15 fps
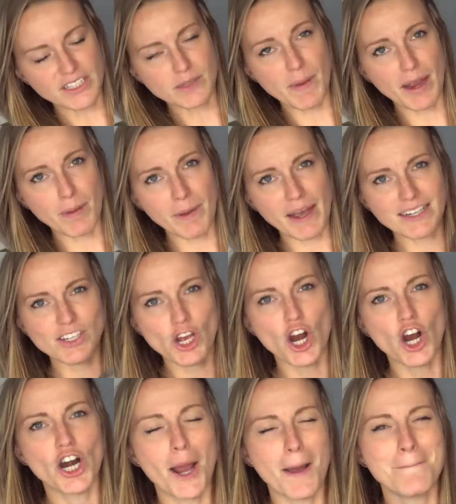These backpacks
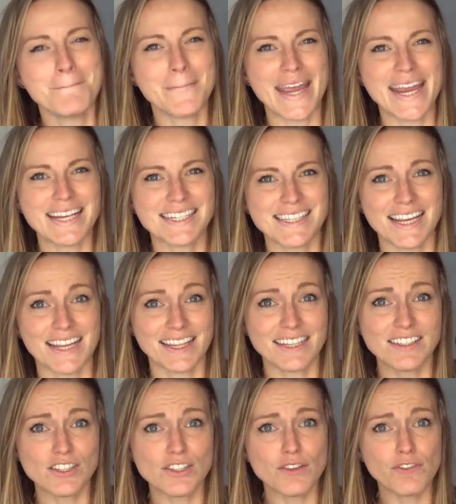are amazing.
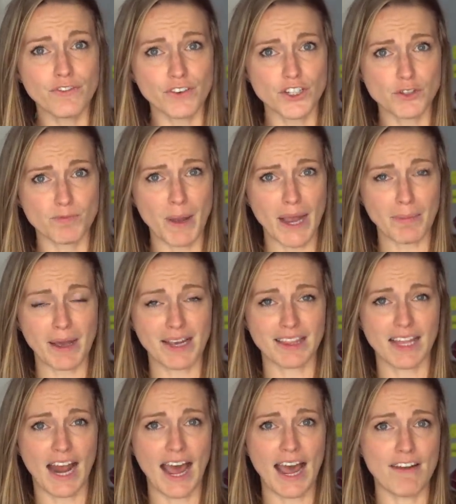This is the first backpack
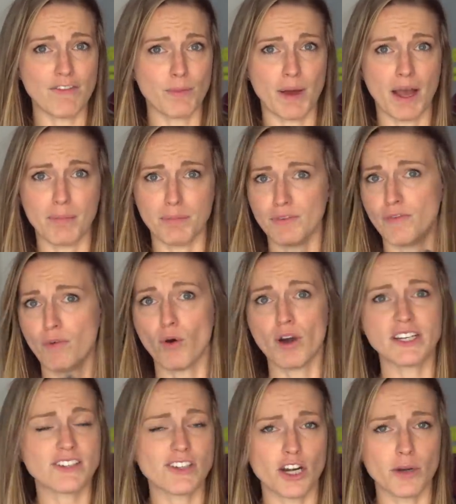that I ever bought before
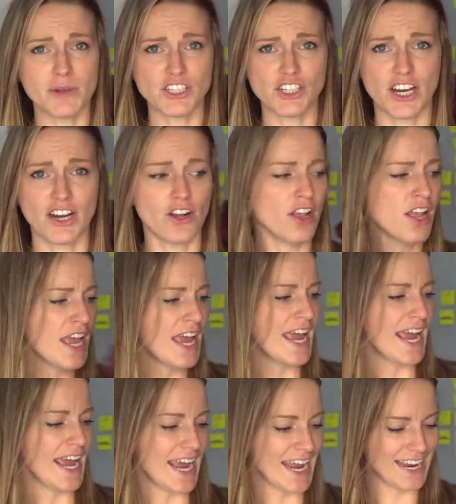I started my channel
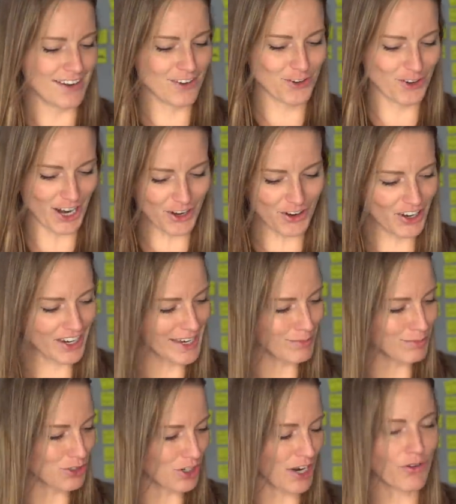and Gregory
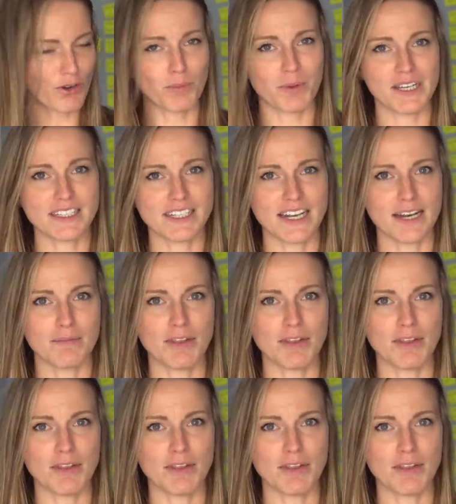keeps trying to replace it